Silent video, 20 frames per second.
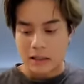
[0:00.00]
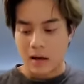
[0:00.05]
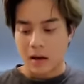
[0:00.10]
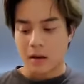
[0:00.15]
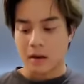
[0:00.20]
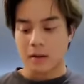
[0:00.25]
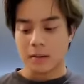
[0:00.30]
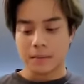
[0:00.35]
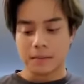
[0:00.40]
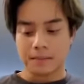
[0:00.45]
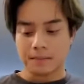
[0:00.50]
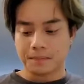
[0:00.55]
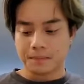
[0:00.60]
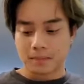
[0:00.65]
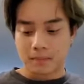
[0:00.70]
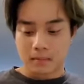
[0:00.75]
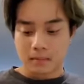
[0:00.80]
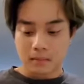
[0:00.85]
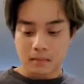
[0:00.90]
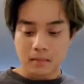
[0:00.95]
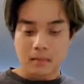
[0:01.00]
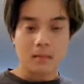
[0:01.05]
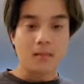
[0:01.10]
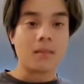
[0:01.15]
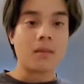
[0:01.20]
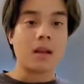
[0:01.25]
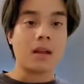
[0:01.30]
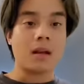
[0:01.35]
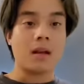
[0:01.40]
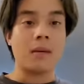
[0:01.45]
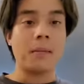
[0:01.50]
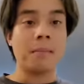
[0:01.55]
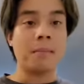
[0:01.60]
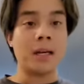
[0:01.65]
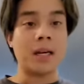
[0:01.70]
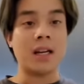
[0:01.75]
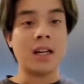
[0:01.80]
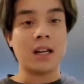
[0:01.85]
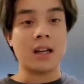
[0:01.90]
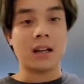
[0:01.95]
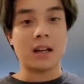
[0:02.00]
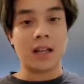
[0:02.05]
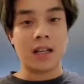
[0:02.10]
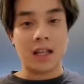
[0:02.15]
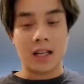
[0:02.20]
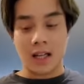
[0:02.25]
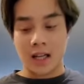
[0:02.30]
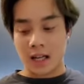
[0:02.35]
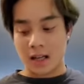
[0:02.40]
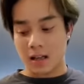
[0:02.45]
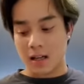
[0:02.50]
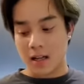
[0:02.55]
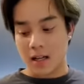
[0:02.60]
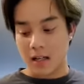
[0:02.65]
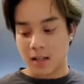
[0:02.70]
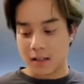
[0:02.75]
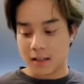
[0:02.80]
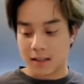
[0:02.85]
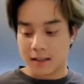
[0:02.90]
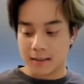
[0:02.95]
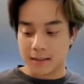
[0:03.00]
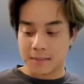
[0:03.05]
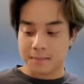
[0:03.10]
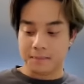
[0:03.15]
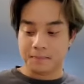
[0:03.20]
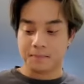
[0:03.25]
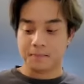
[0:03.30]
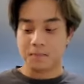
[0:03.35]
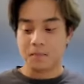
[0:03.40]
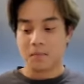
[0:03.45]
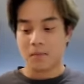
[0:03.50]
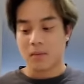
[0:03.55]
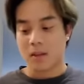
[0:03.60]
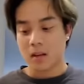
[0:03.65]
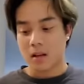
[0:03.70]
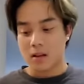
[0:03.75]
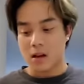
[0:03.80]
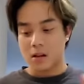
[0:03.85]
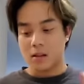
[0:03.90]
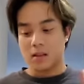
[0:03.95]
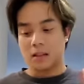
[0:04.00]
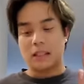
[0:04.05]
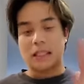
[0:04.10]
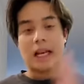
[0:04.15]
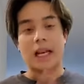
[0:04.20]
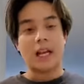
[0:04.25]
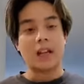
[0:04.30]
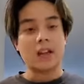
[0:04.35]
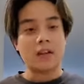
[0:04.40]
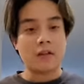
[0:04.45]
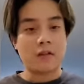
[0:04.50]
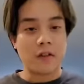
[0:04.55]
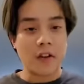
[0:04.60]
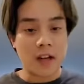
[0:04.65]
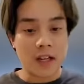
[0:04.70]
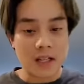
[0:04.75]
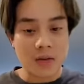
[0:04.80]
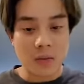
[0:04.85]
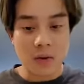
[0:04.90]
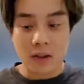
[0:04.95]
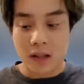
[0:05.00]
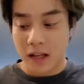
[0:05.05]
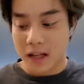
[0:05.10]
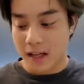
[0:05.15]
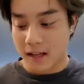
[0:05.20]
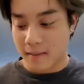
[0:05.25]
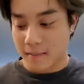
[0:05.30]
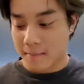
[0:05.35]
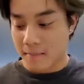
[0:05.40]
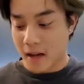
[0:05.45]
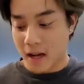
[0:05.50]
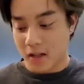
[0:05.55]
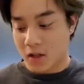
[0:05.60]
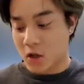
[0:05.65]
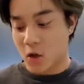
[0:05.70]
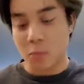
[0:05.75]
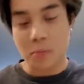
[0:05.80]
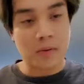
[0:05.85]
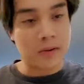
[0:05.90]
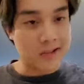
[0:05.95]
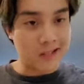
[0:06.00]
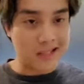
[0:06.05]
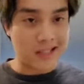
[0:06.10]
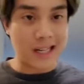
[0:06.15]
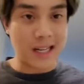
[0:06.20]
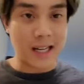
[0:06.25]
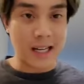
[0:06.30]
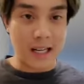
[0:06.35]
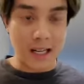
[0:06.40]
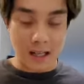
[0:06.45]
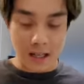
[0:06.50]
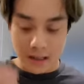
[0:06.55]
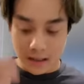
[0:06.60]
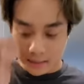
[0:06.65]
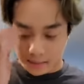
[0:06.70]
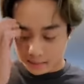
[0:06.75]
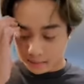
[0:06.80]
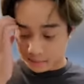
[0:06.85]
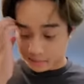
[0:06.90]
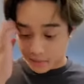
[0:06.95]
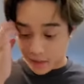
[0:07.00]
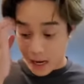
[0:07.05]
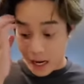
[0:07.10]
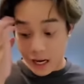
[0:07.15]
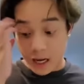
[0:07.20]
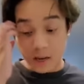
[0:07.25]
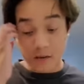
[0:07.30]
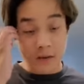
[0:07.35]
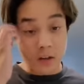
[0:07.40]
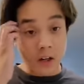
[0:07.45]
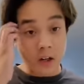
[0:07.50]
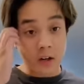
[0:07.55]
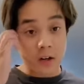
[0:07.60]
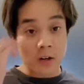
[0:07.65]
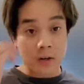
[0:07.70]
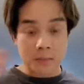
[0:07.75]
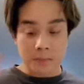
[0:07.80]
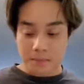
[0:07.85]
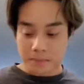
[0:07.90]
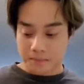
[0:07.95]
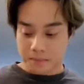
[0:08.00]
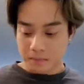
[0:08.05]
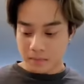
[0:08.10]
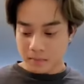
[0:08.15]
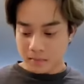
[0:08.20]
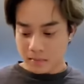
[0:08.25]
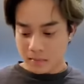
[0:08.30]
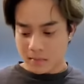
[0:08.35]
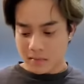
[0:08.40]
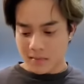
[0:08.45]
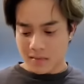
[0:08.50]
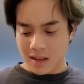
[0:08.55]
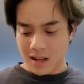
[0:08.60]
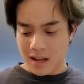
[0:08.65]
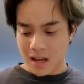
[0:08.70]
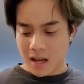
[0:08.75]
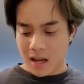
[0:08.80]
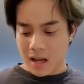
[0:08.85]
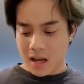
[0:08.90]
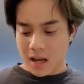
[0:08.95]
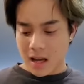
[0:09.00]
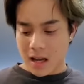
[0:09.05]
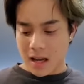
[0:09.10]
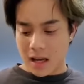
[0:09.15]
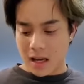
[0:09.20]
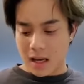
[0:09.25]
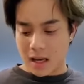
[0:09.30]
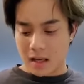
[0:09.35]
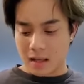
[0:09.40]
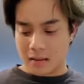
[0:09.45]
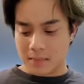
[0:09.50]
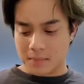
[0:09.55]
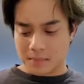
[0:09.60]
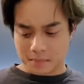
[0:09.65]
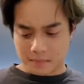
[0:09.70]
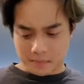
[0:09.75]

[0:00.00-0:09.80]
Um, immediately get like a hit in the face with like that super zingy cane vinegar, and